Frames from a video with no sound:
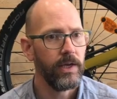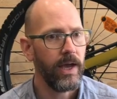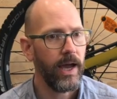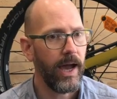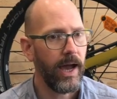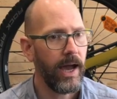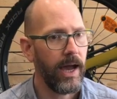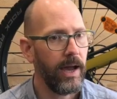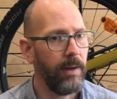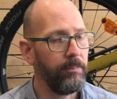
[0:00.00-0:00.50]

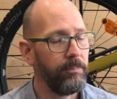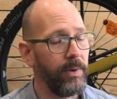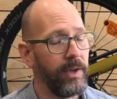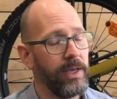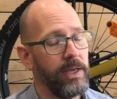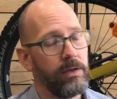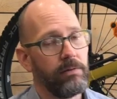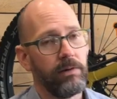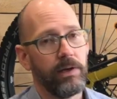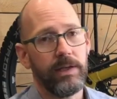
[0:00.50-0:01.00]
But
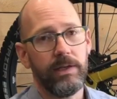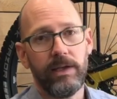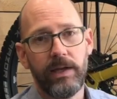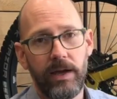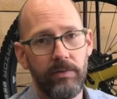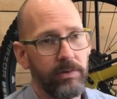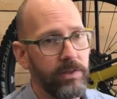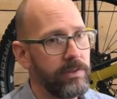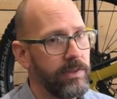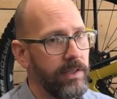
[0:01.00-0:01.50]
equally,
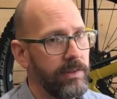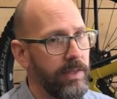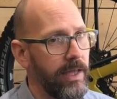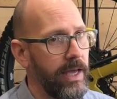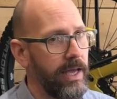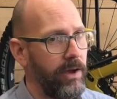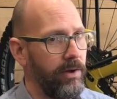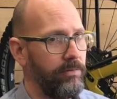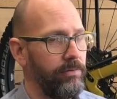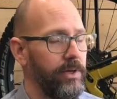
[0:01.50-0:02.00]
having said
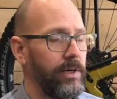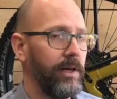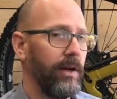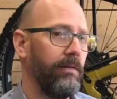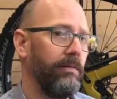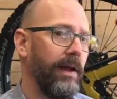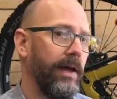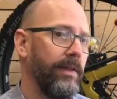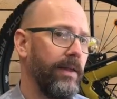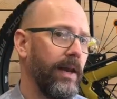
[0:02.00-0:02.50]
that, I've ridden it
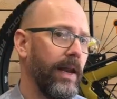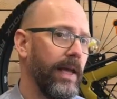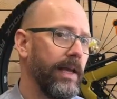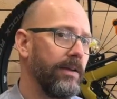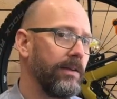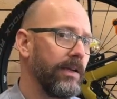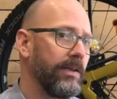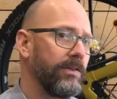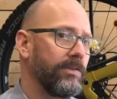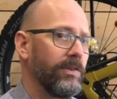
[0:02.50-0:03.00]
around the
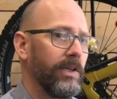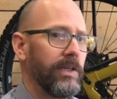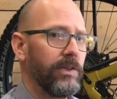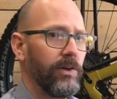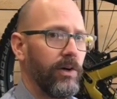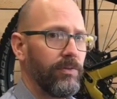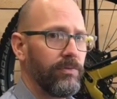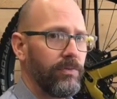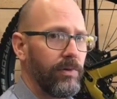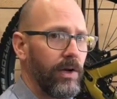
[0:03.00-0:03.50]
Lake District
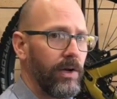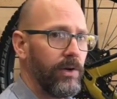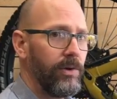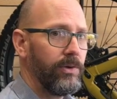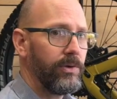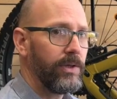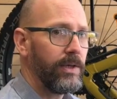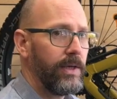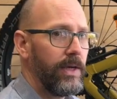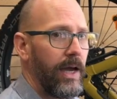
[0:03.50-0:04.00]

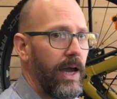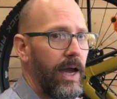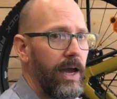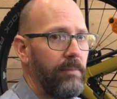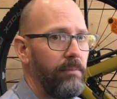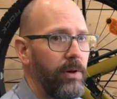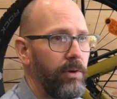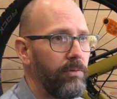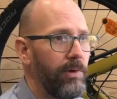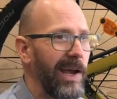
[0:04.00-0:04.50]
off-road,
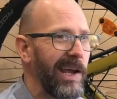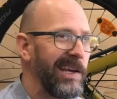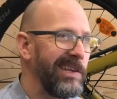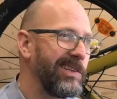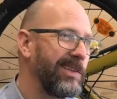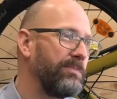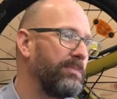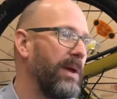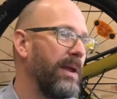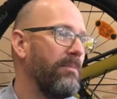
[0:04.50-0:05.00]
and my range
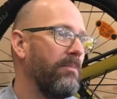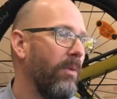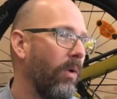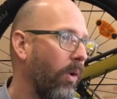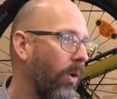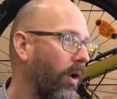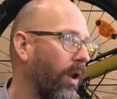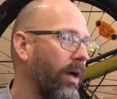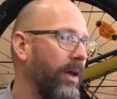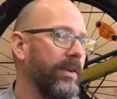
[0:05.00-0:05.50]
has been
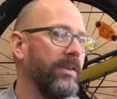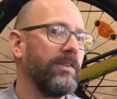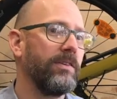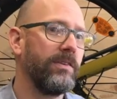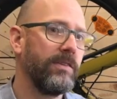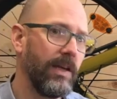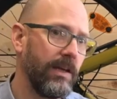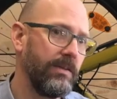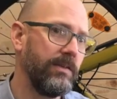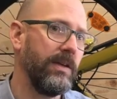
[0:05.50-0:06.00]
more like
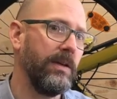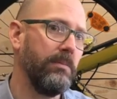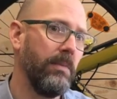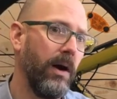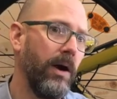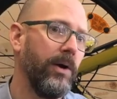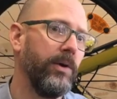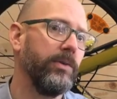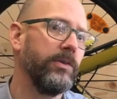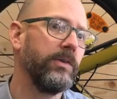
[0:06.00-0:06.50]
60
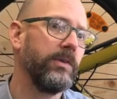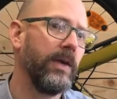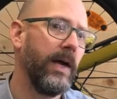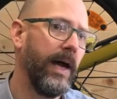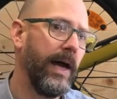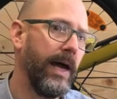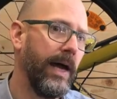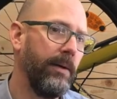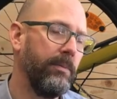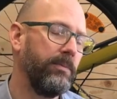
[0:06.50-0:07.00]
miles.
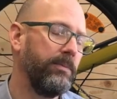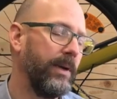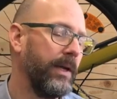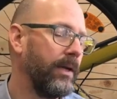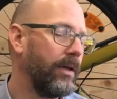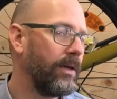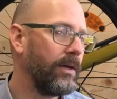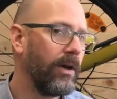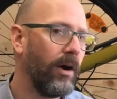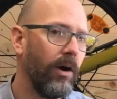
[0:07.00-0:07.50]
It's
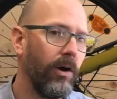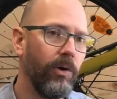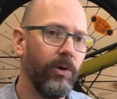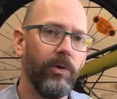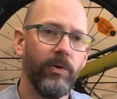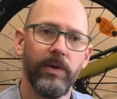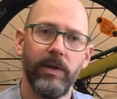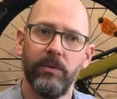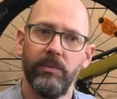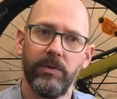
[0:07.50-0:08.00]
been
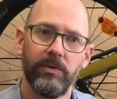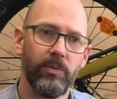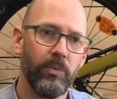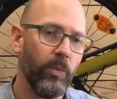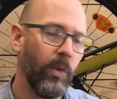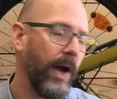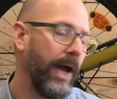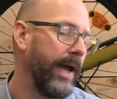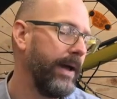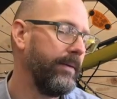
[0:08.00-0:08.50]
cold, it was
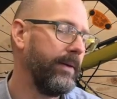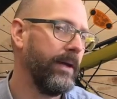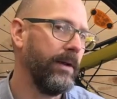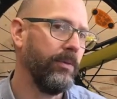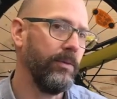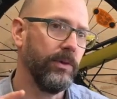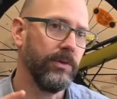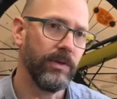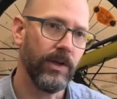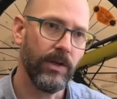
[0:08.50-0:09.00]
wet, it was